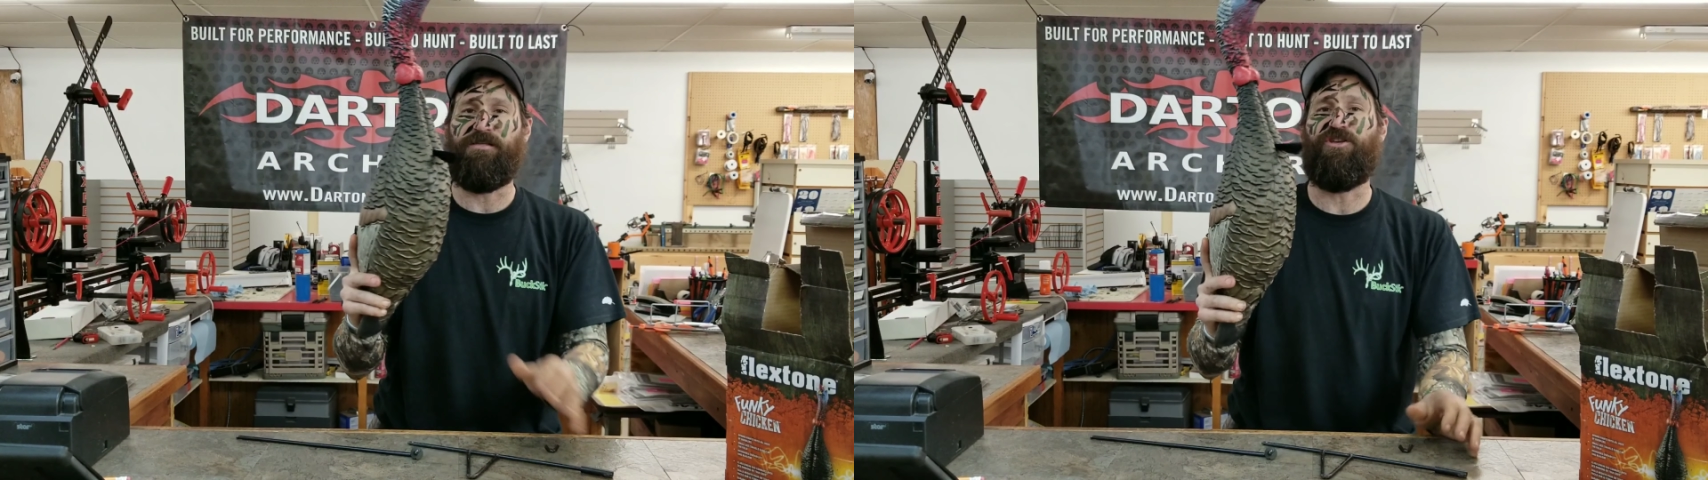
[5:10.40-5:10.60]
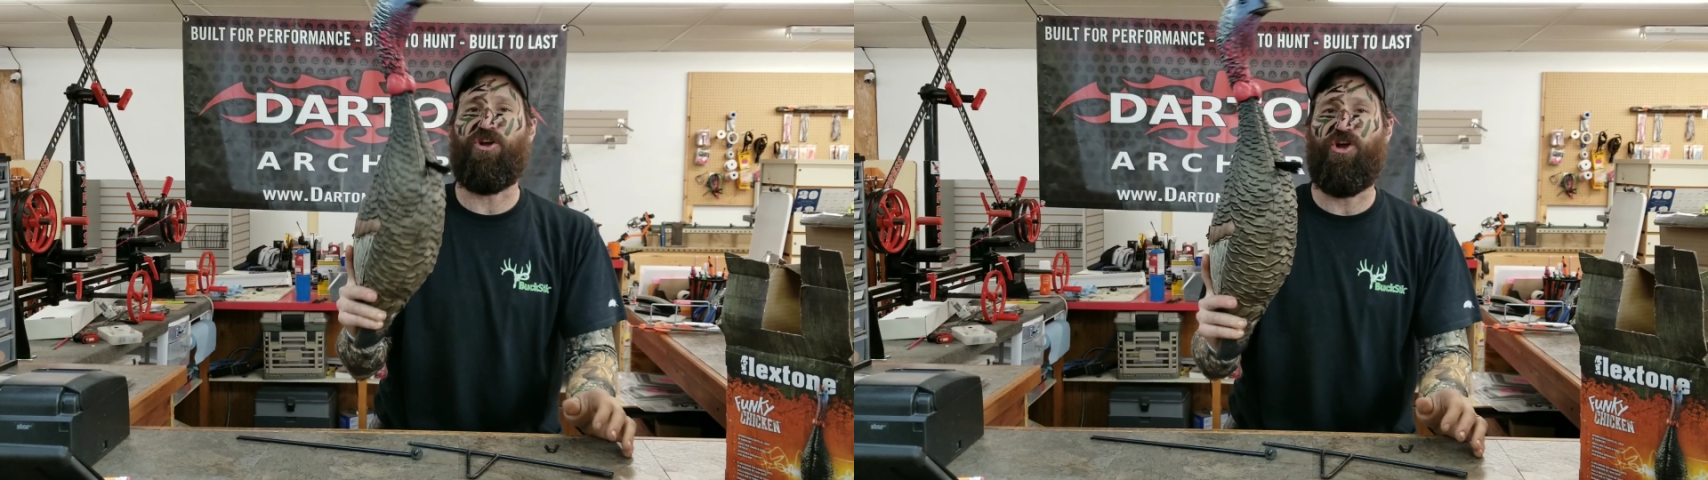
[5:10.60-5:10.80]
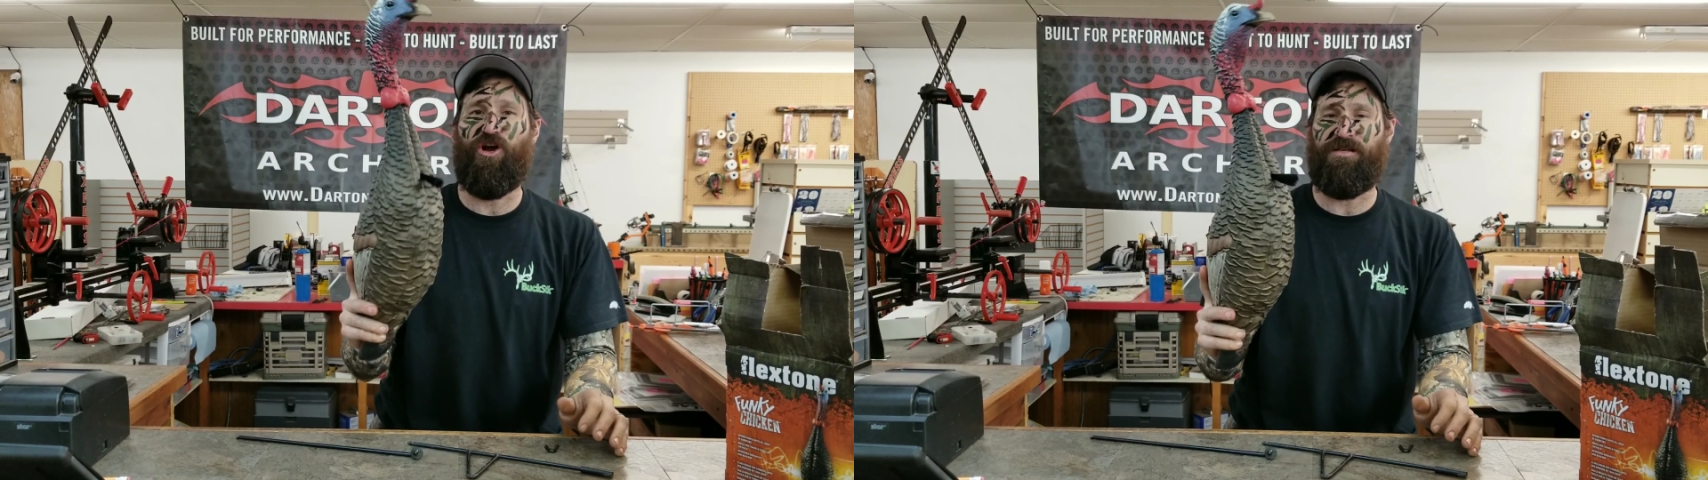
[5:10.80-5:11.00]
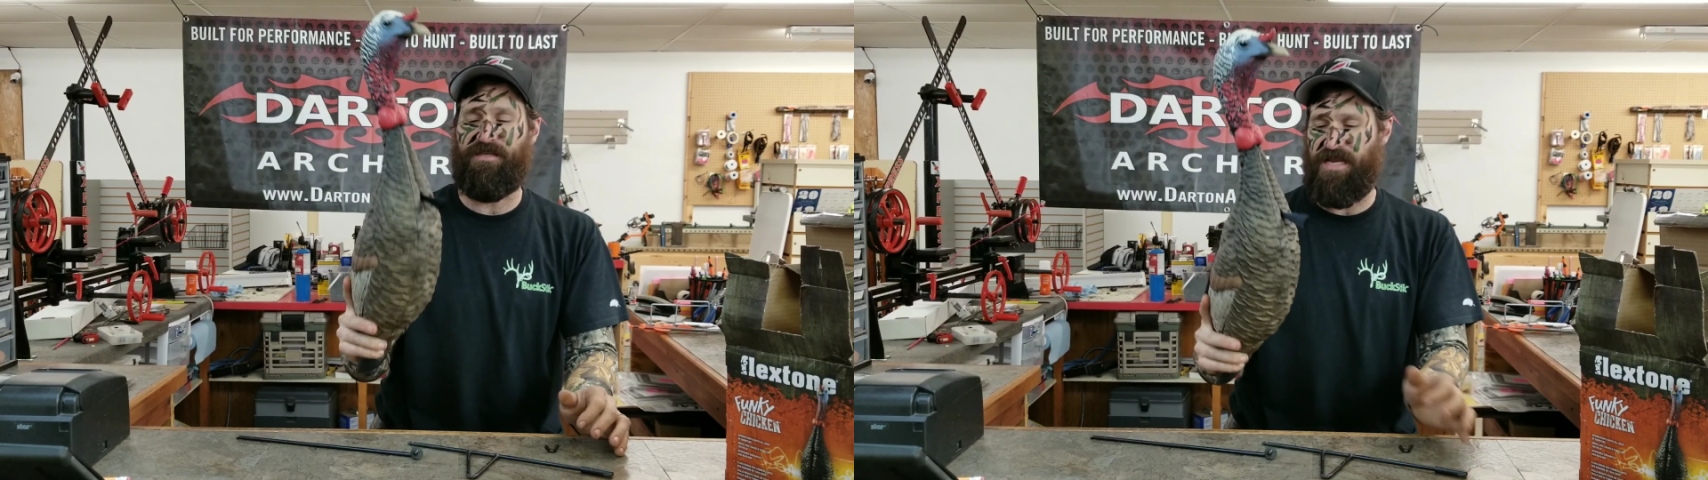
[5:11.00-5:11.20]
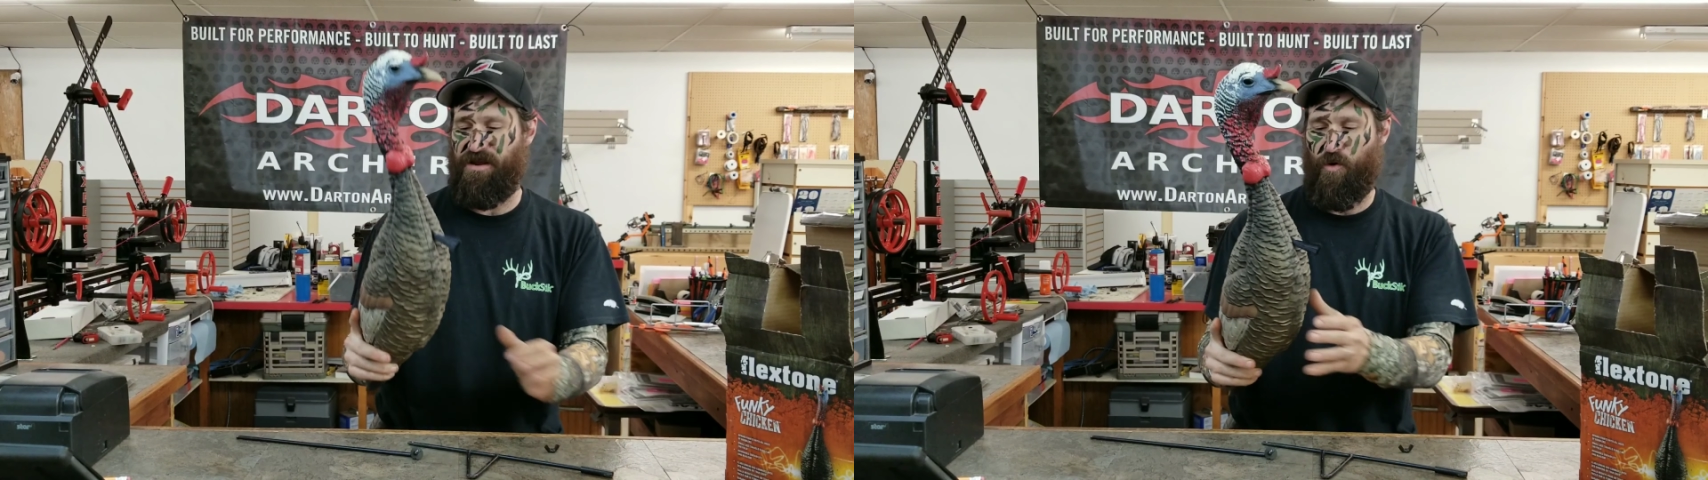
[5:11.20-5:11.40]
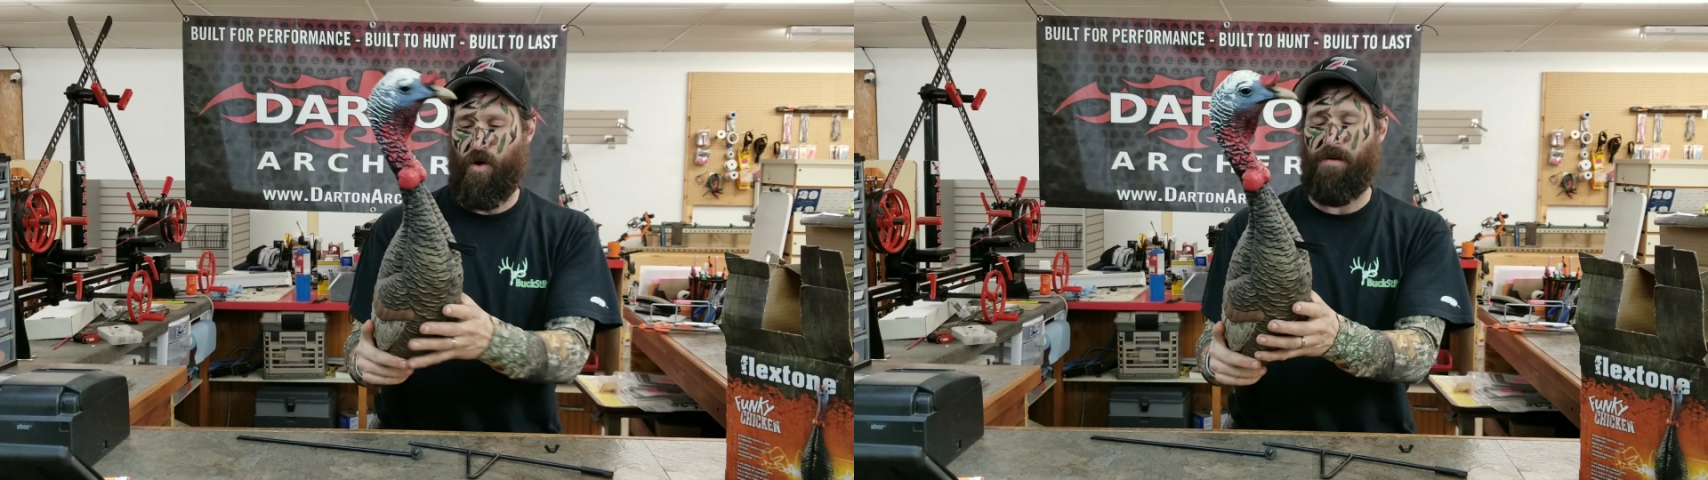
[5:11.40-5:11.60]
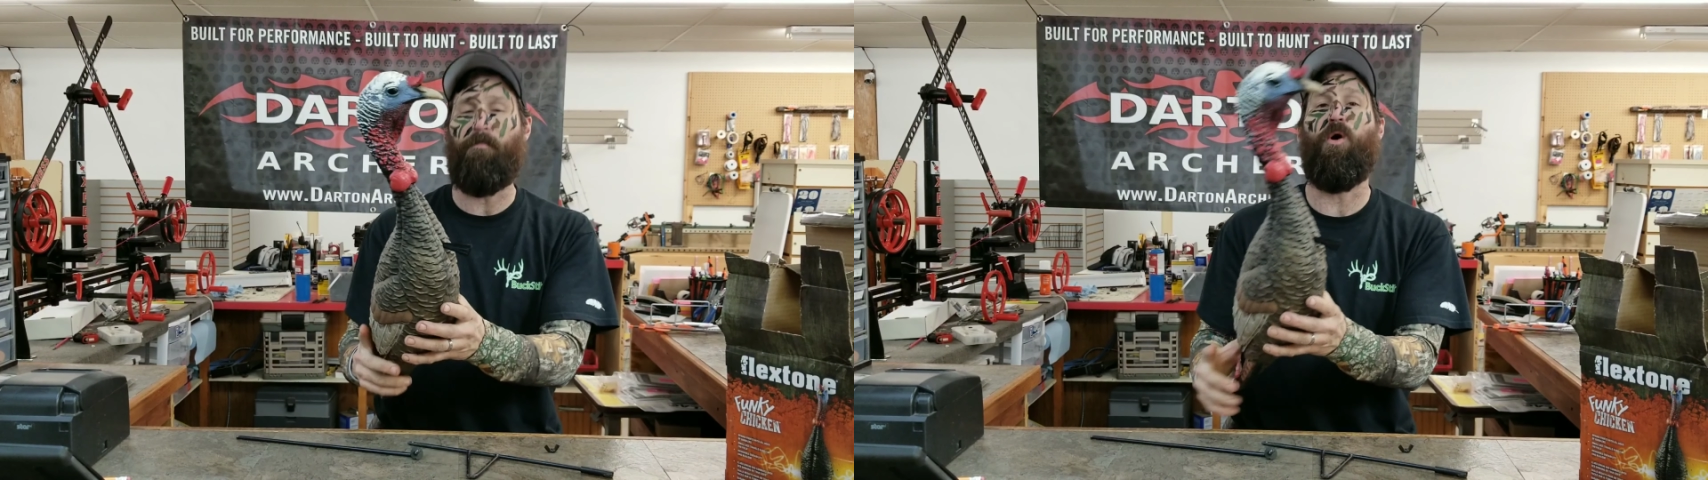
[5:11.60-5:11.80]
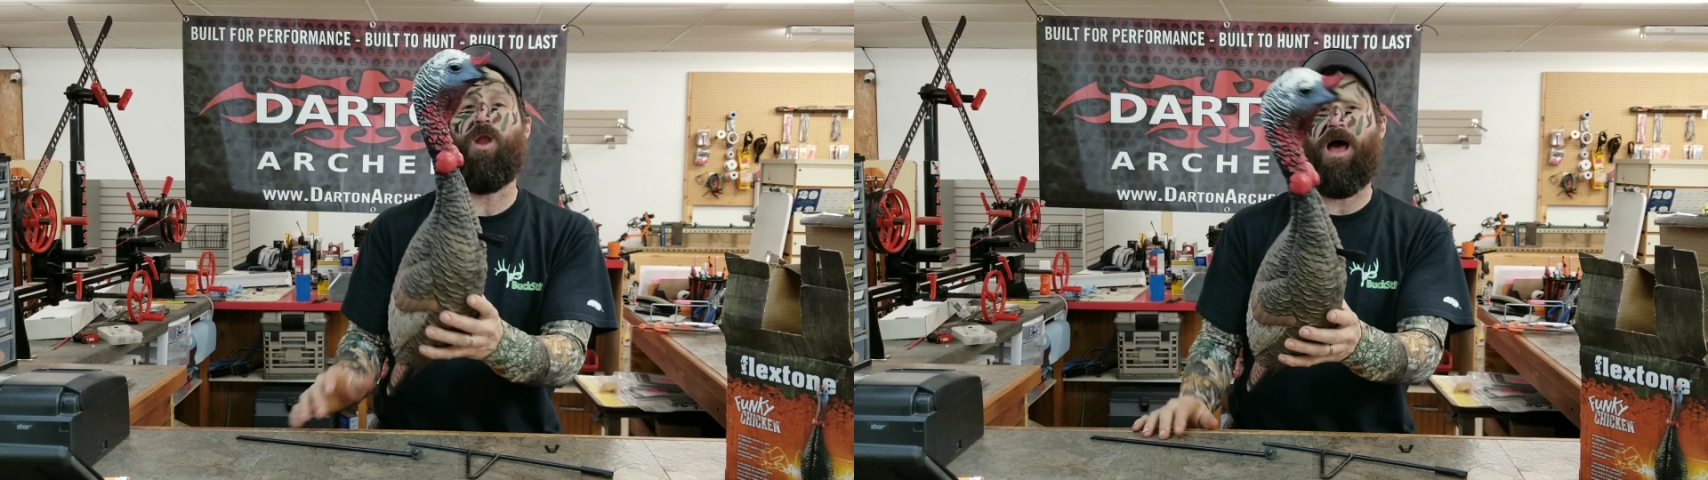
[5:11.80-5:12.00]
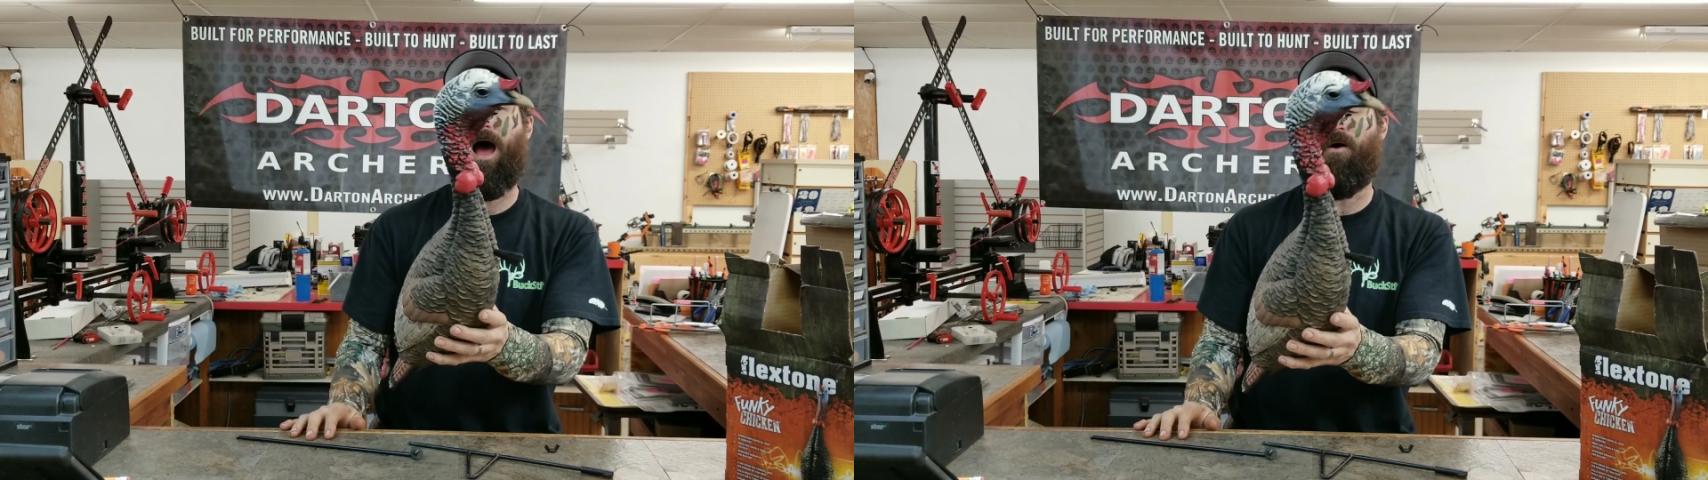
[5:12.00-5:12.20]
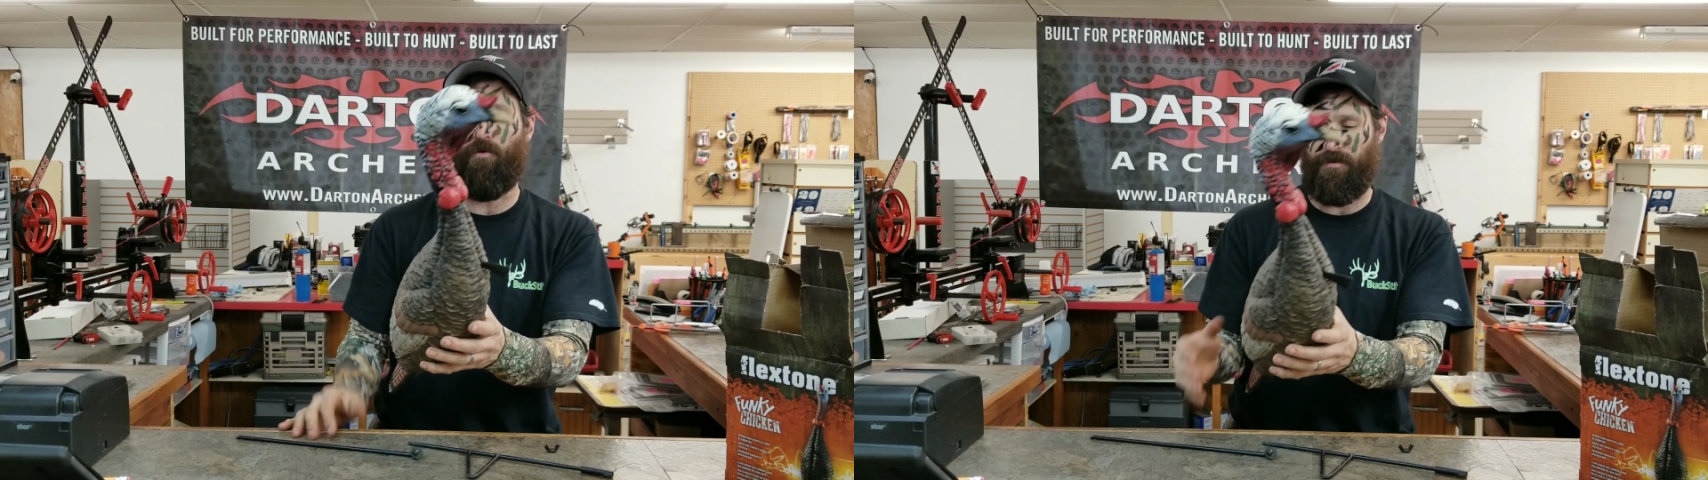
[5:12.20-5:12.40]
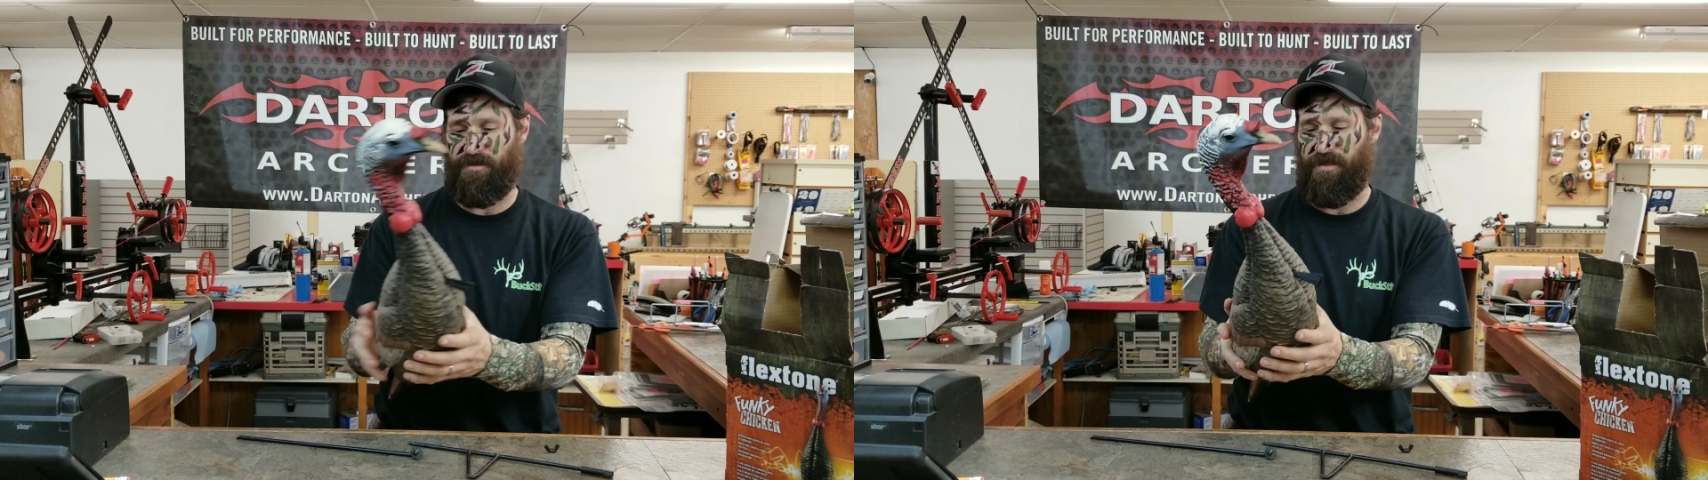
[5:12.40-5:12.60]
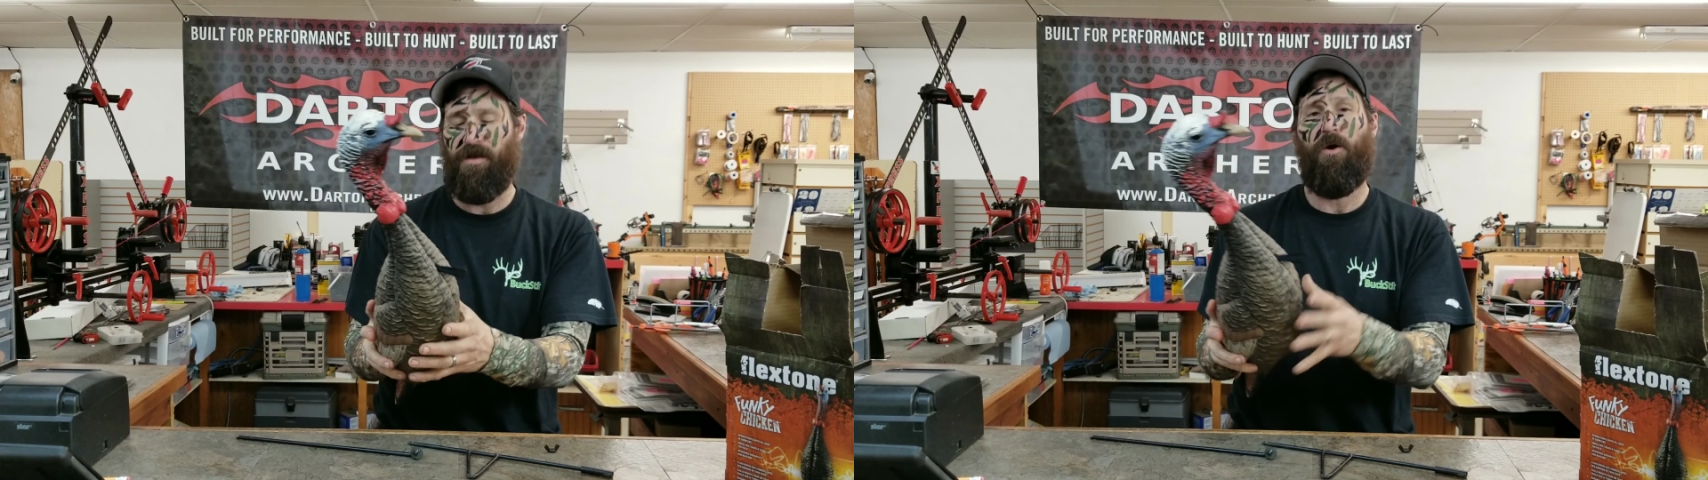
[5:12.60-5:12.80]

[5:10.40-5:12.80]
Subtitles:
is a good decoy to put out